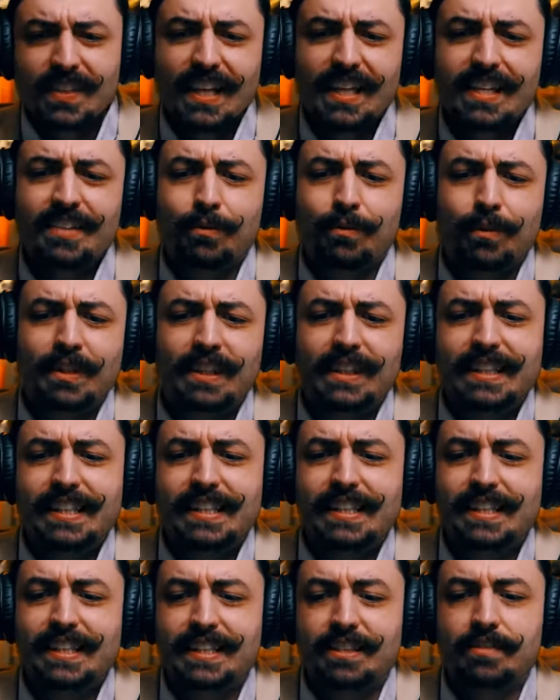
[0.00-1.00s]

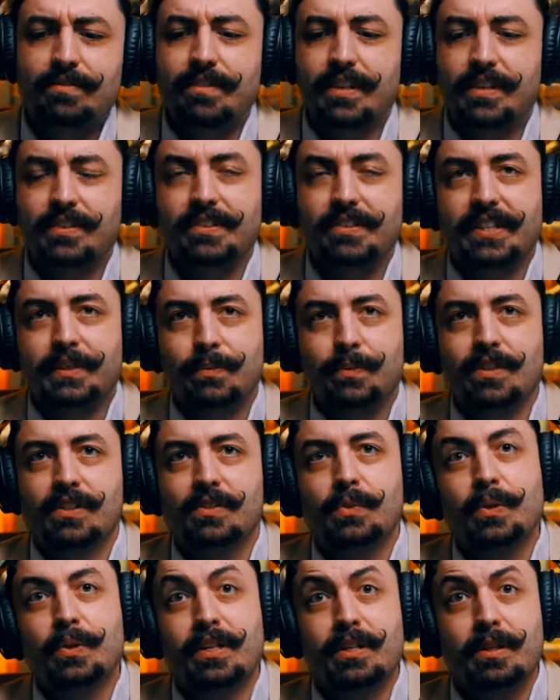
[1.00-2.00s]
really this funnel that we're
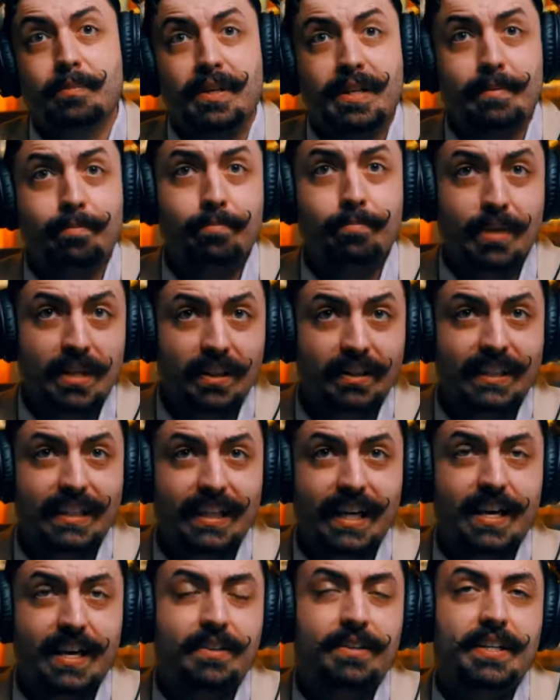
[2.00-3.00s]
going to be building
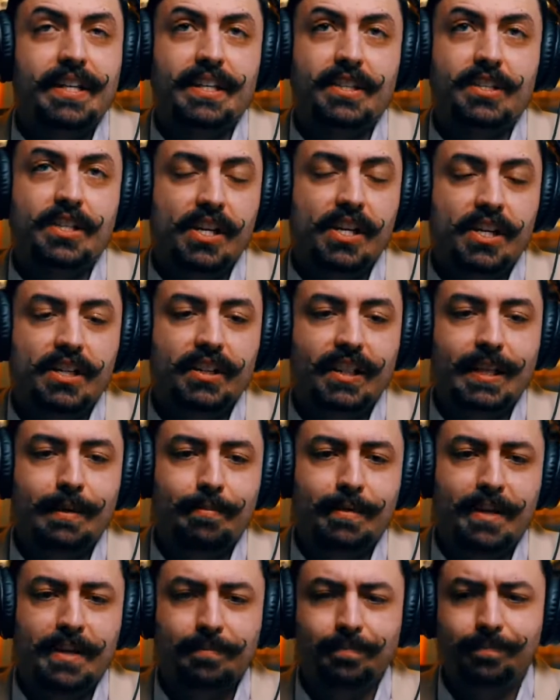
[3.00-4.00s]
out and talking
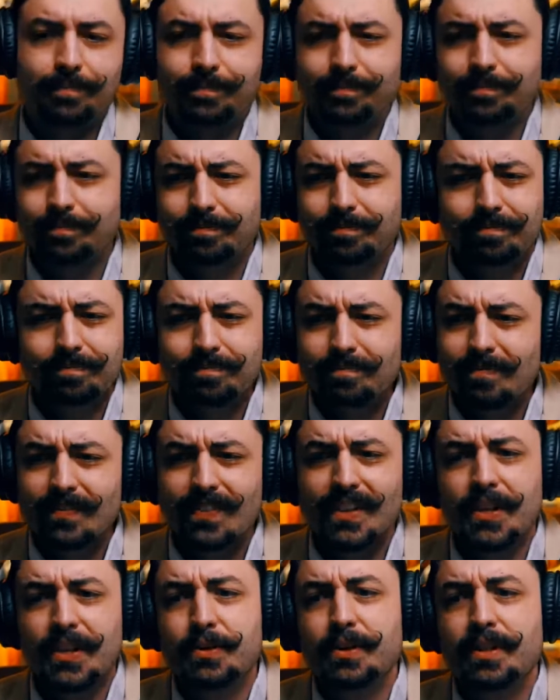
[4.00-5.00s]
about,
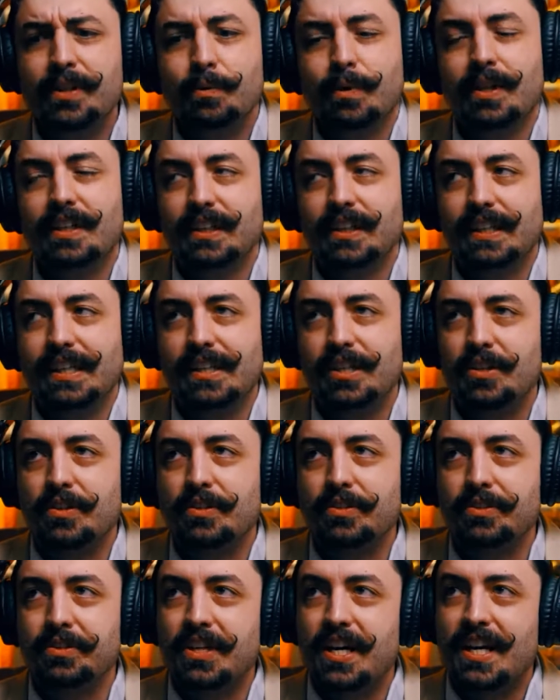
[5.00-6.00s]
you can really
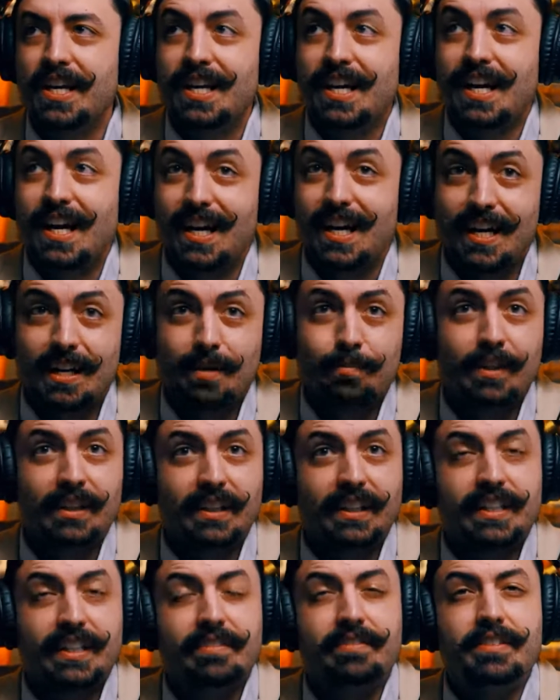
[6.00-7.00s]
use, I
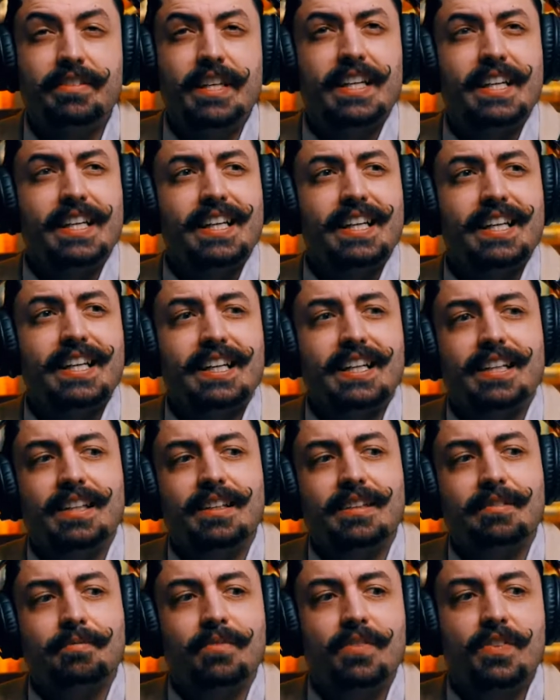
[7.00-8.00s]
believe,
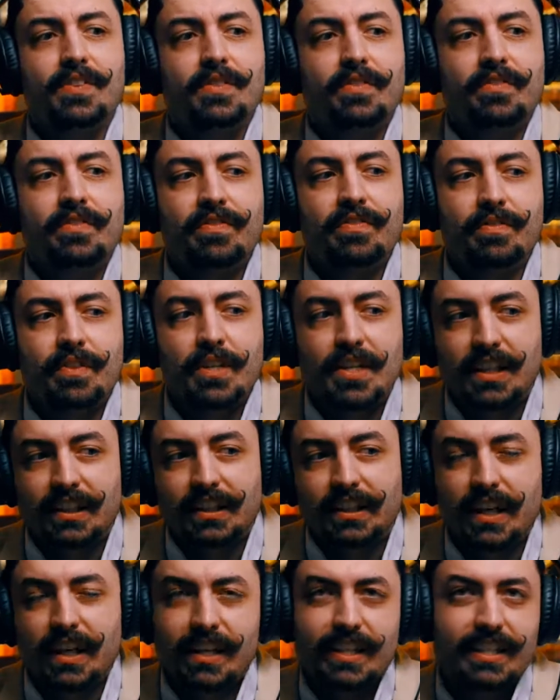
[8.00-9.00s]
in a
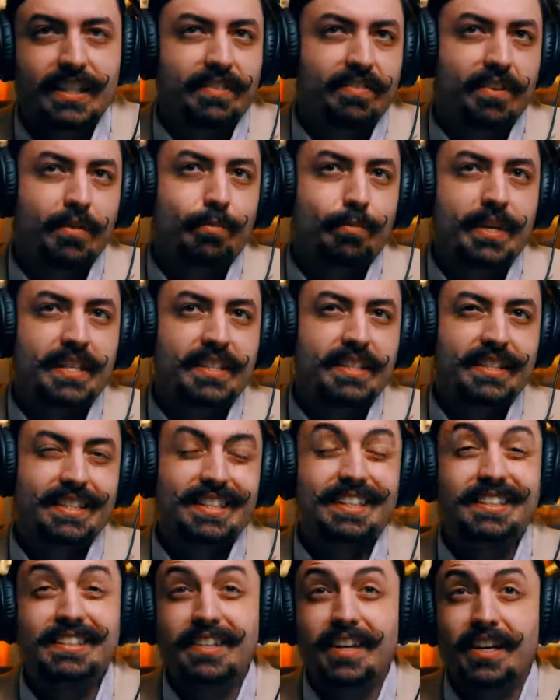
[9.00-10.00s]
lot of different
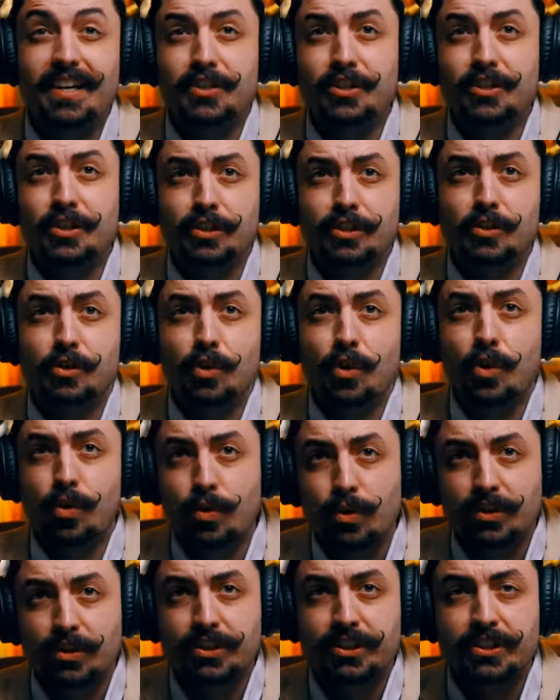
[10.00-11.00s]
businesses, not just
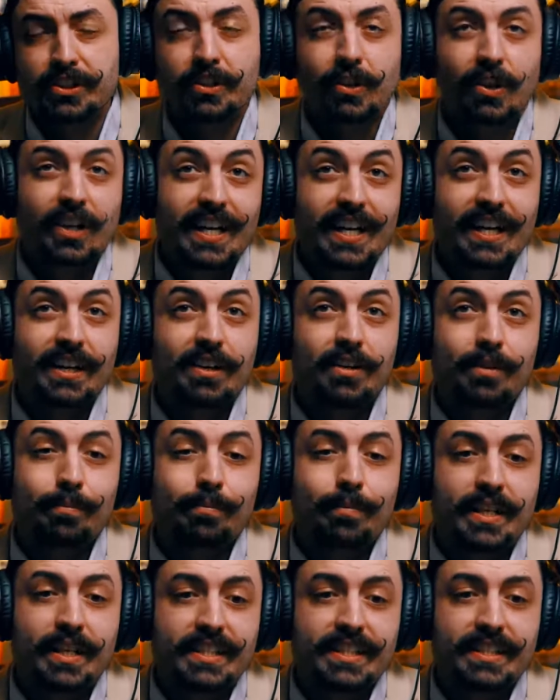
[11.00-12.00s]
course creator
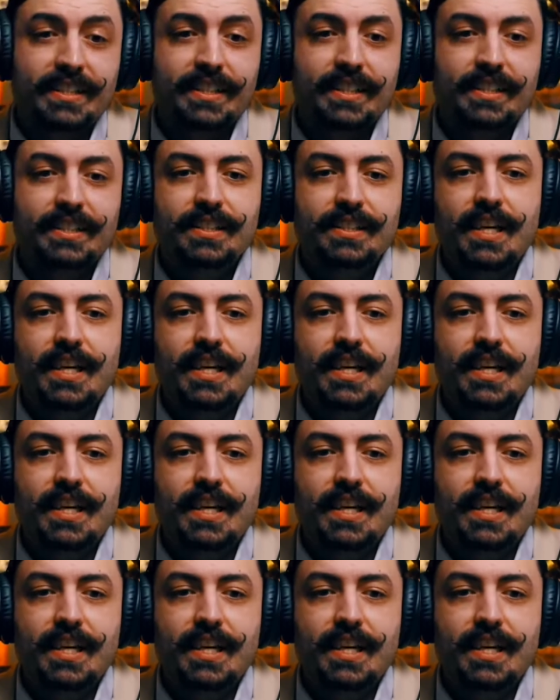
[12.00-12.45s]
businesses,